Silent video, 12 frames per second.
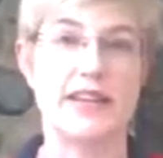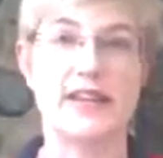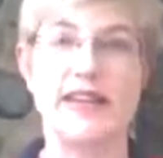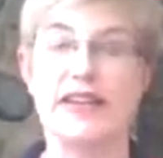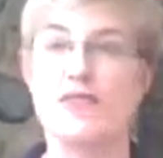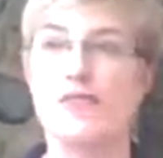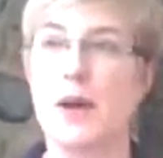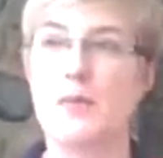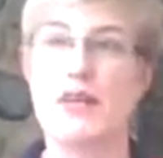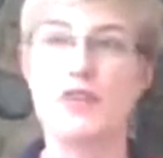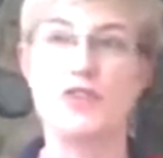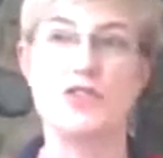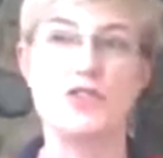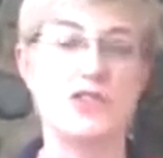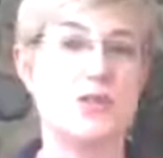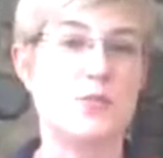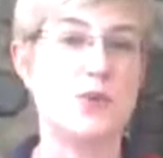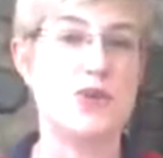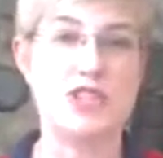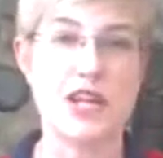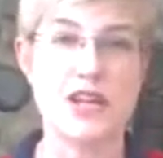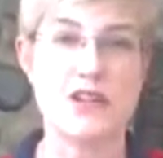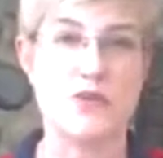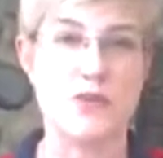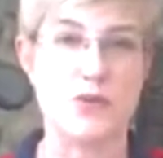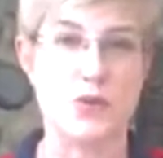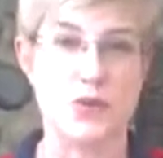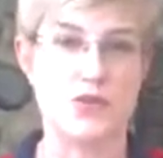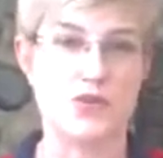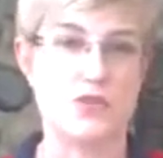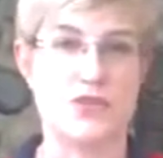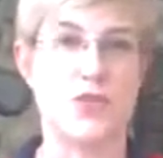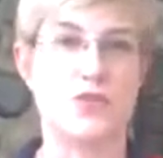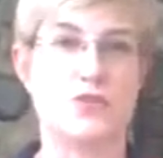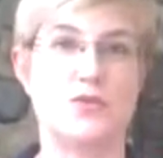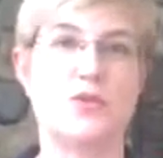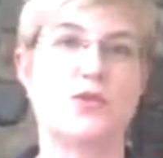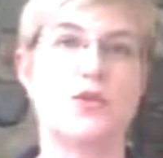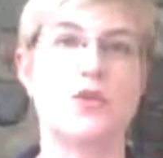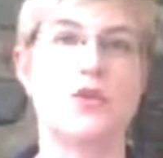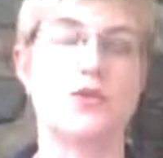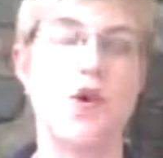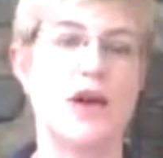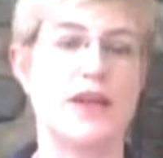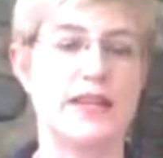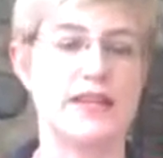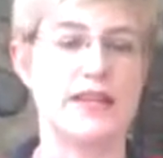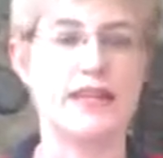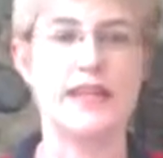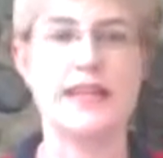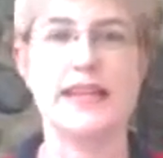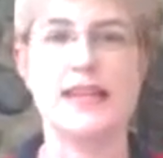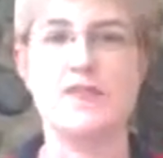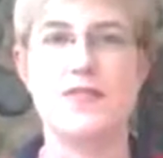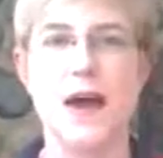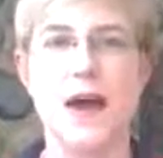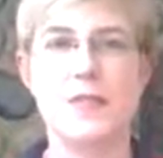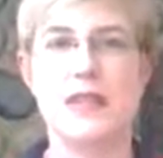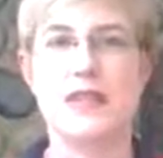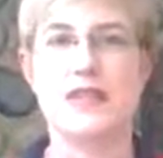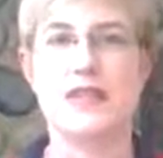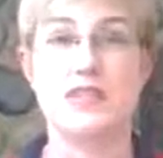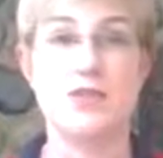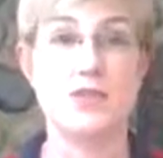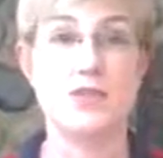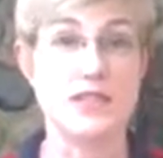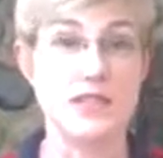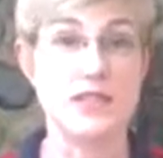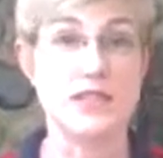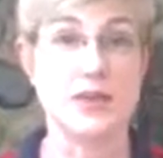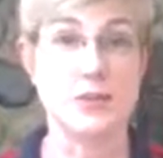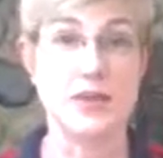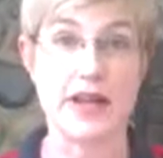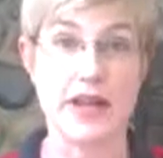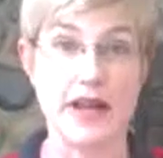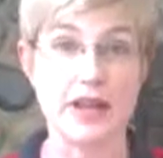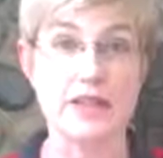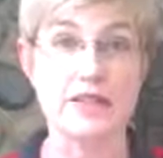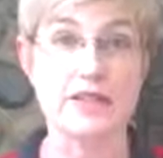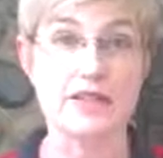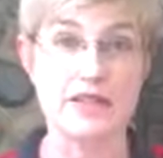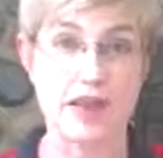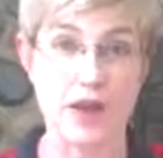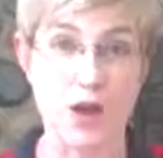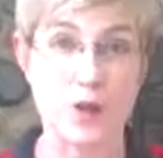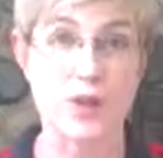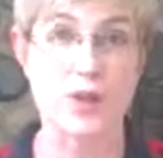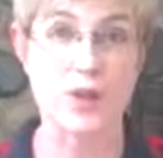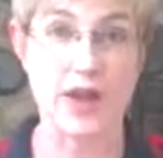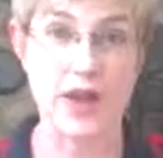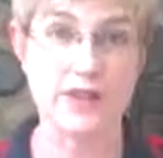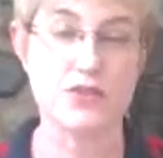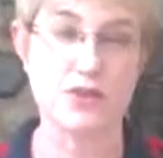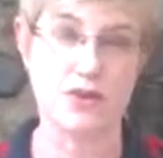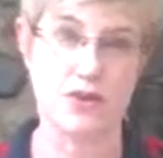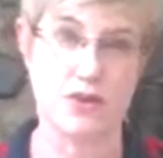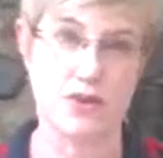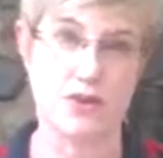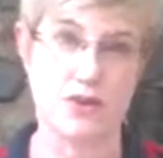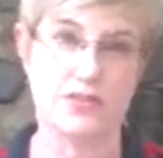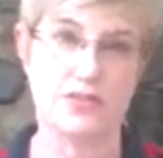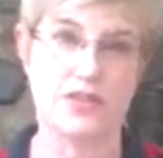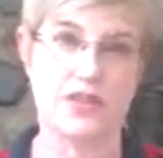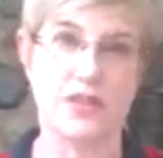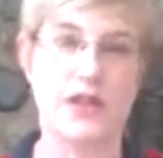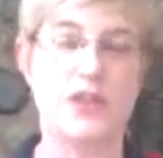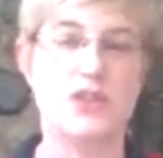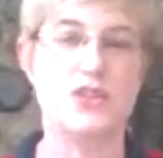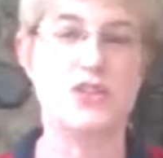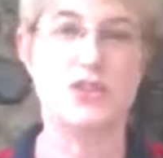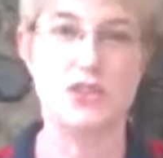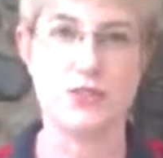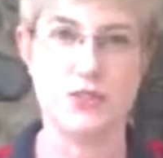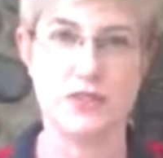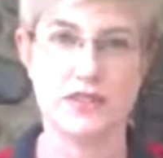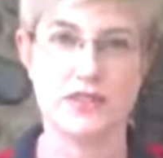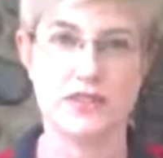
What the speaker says: if that means you need to put a chain over the horse's nose before you walk it, if that means you need to get somebody else to help you handle your horse, do it.